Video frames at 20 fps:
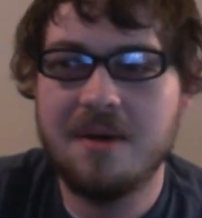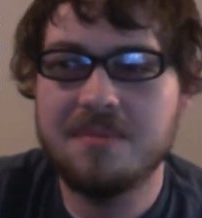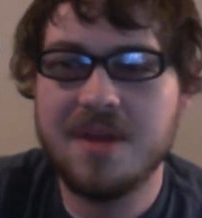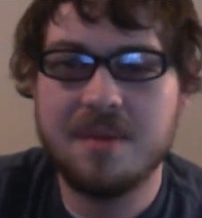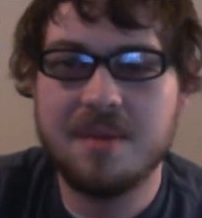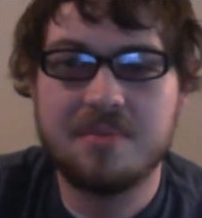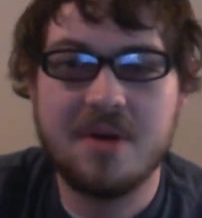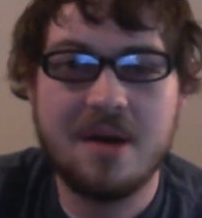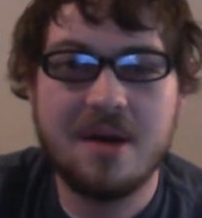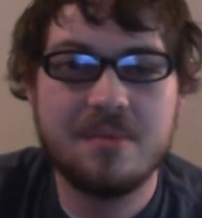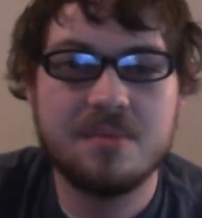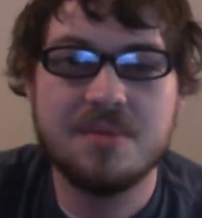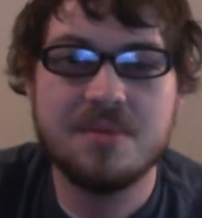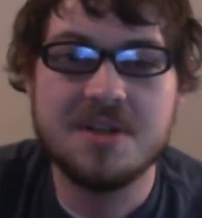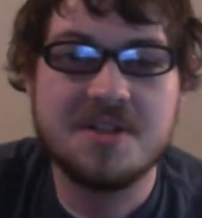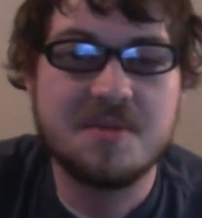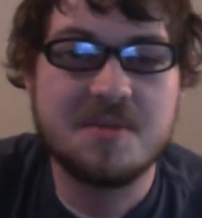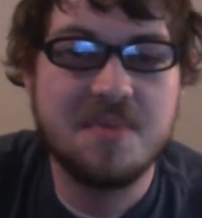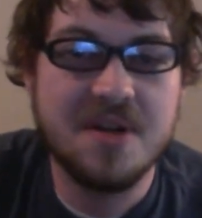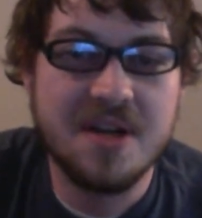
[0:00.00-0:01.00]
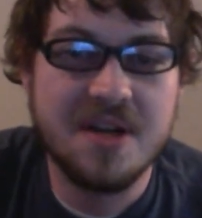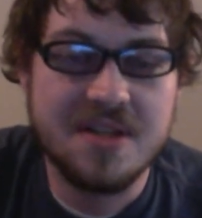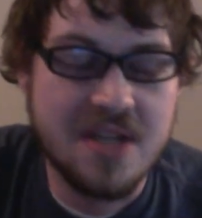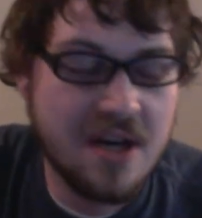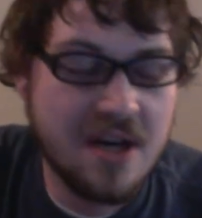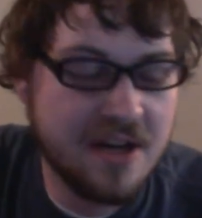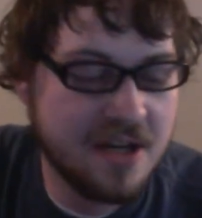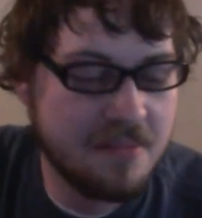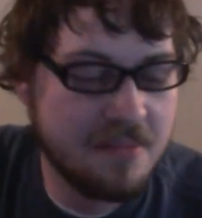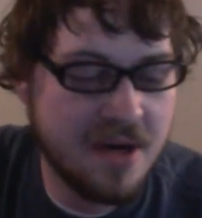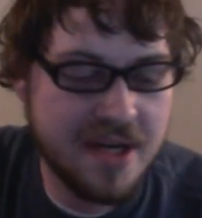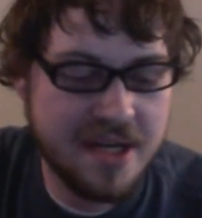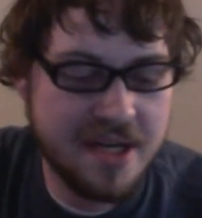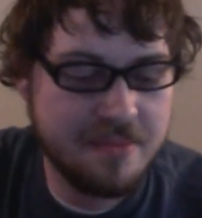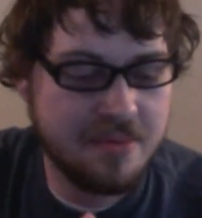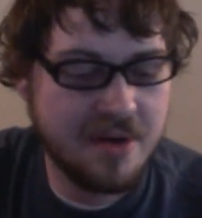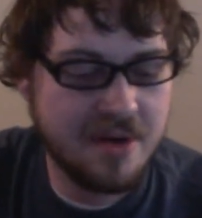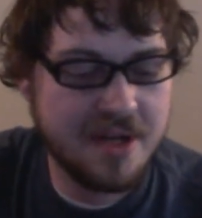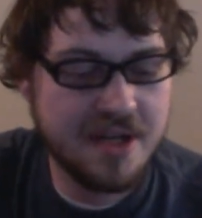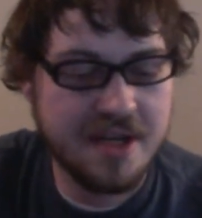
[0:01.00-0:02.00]
They probably spent a ton of money
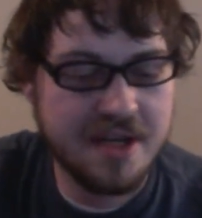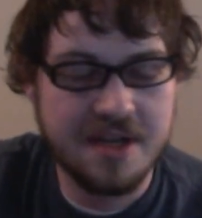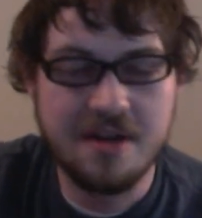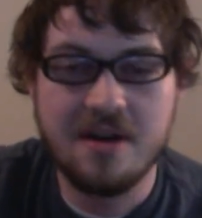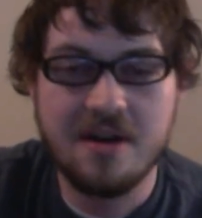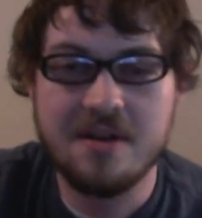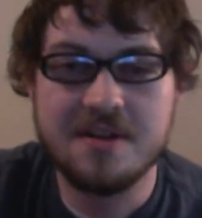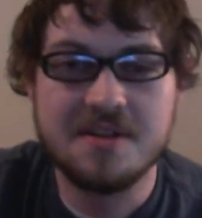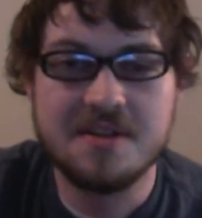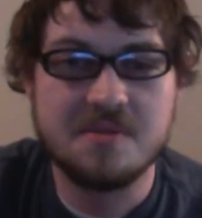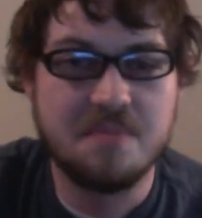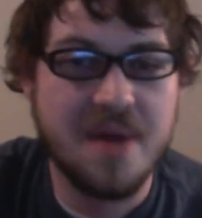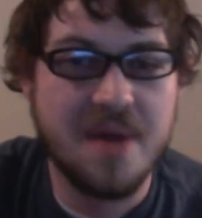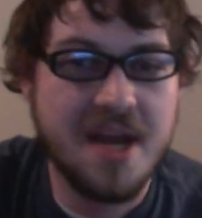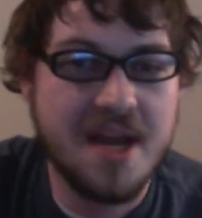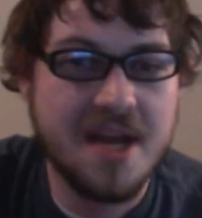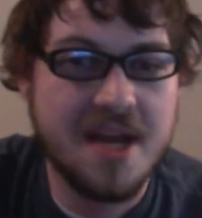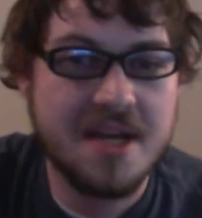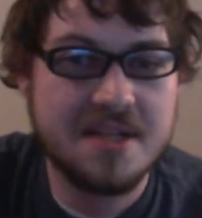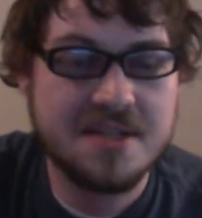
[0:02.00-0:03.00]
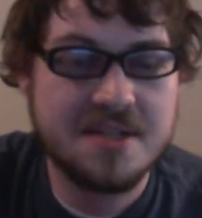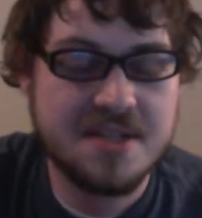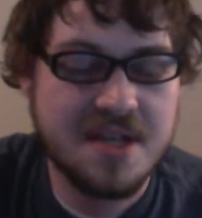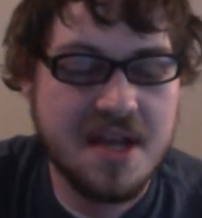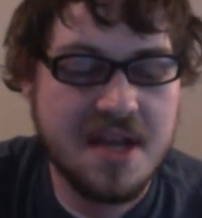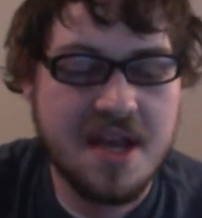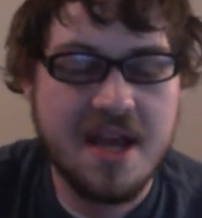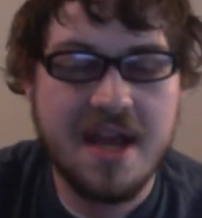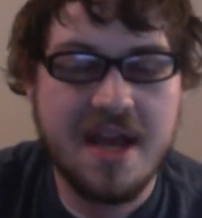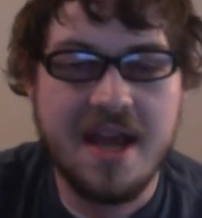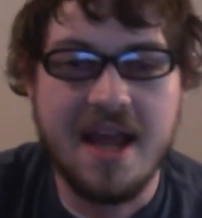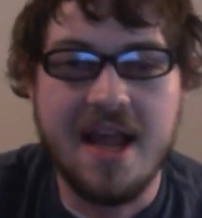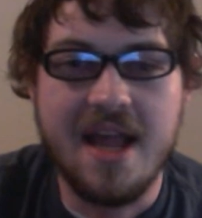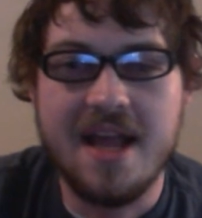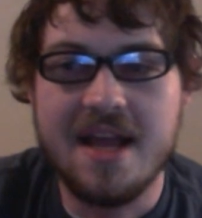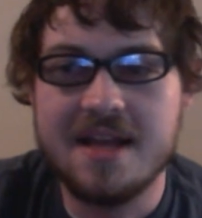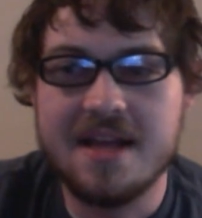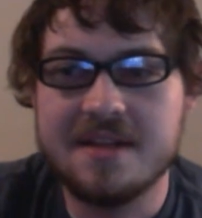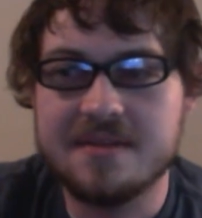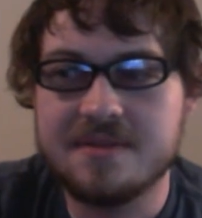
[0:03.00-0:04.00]
bringing in all these bands
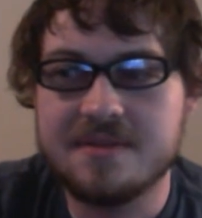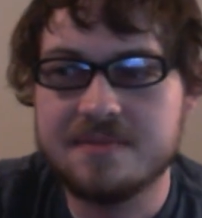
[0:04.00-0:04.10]
and